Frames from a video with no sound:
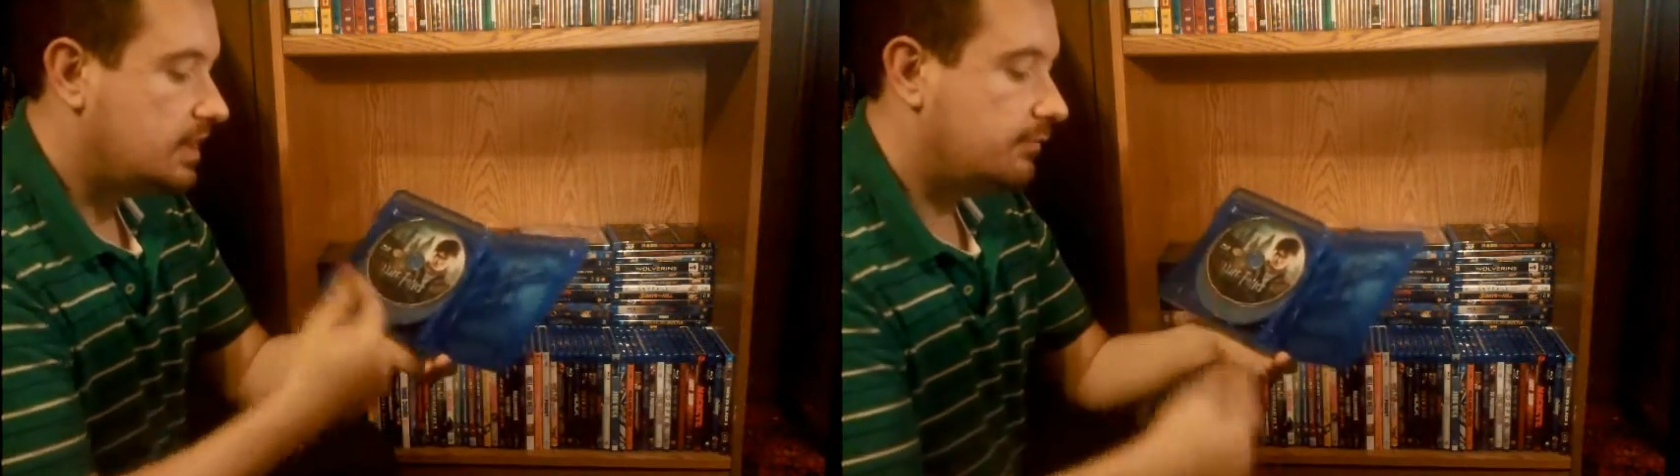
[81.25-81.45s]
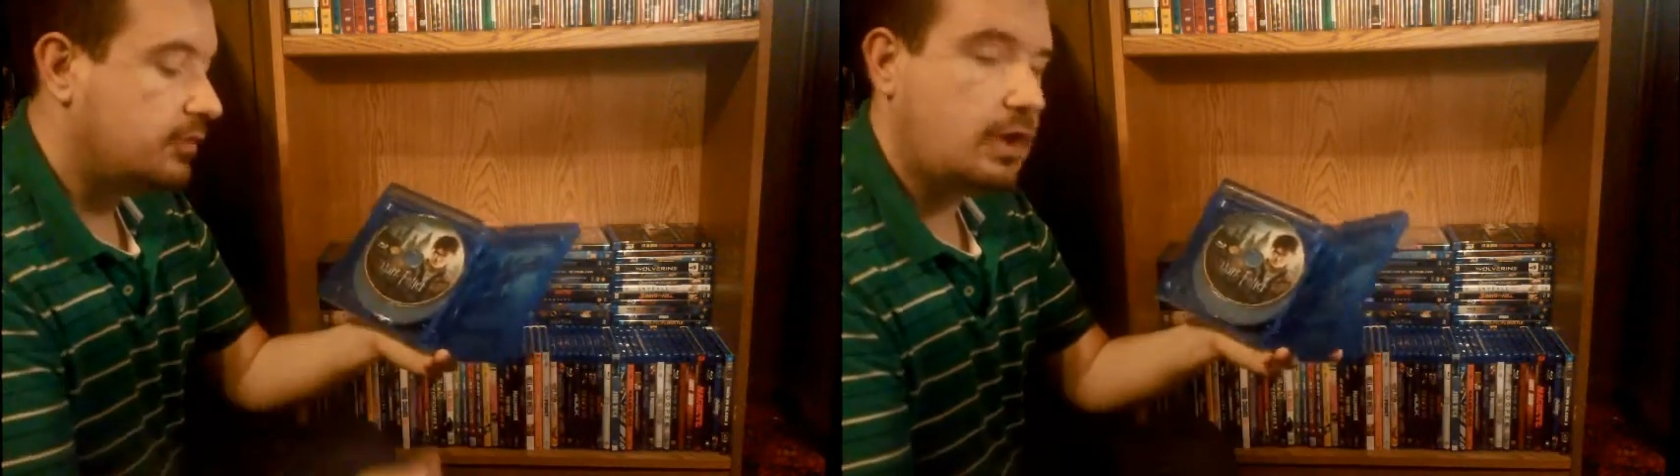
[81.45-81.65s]

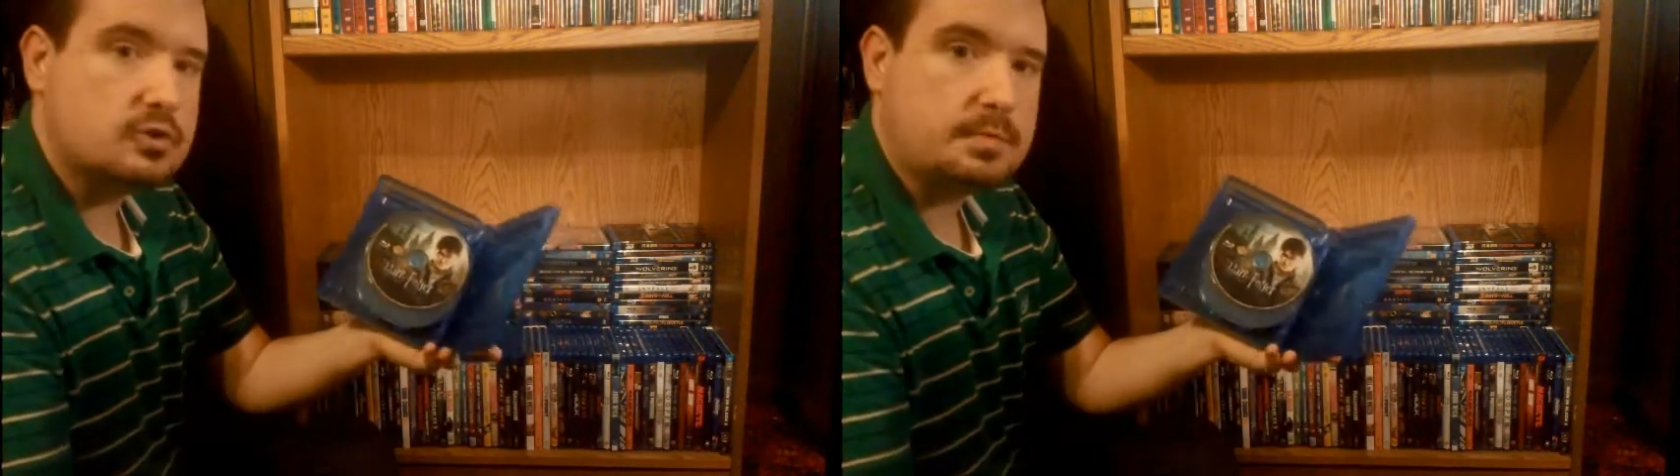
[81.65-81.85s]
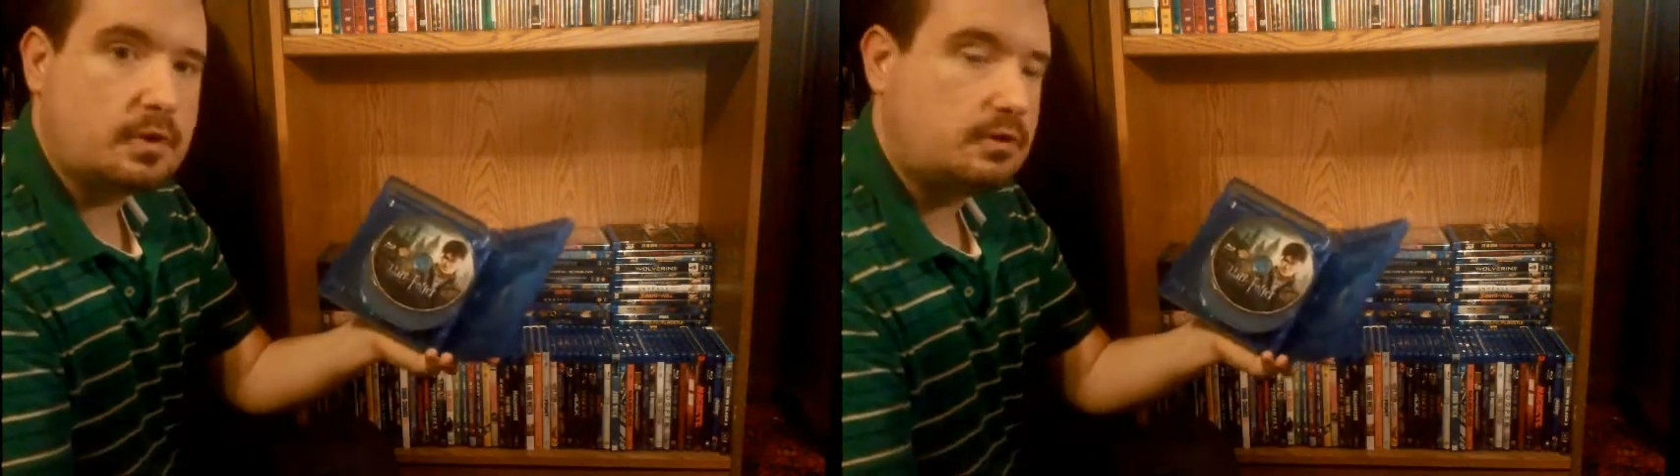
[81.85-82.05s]
Deathly
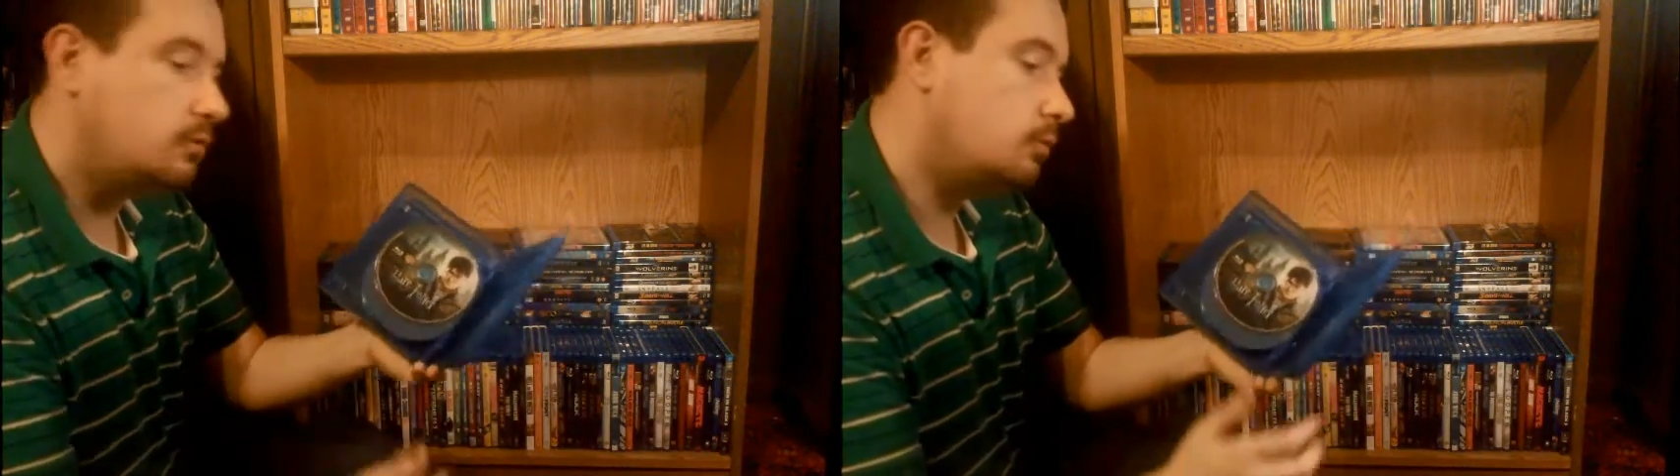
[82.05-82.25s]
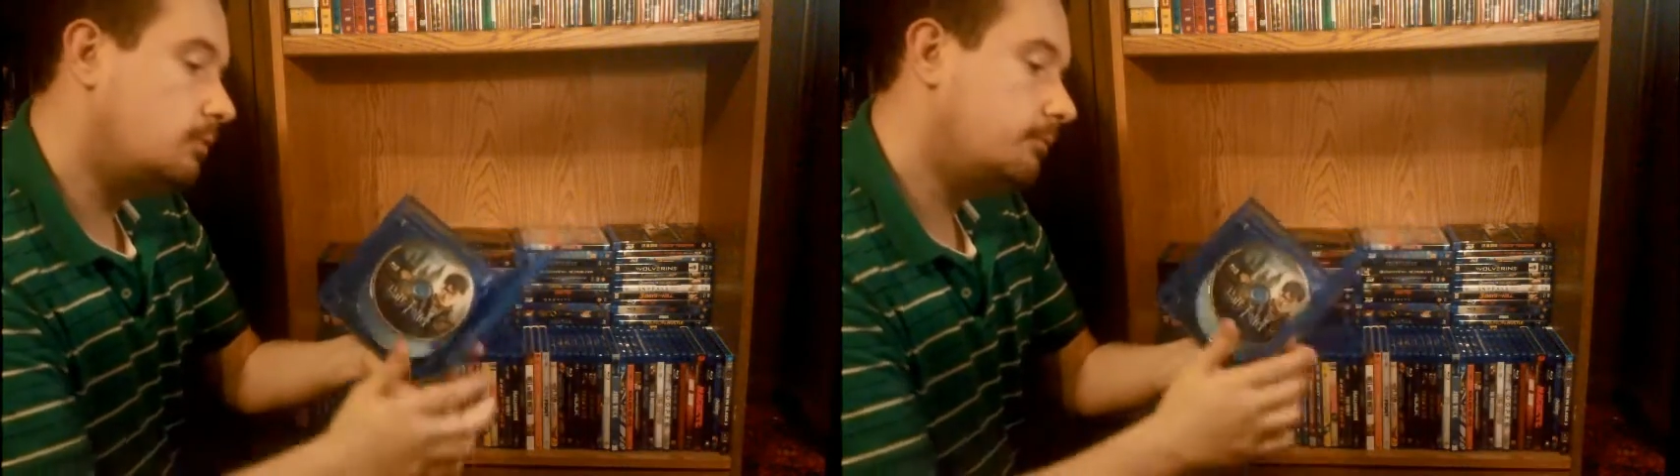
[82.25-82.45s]
Hallows Part 2.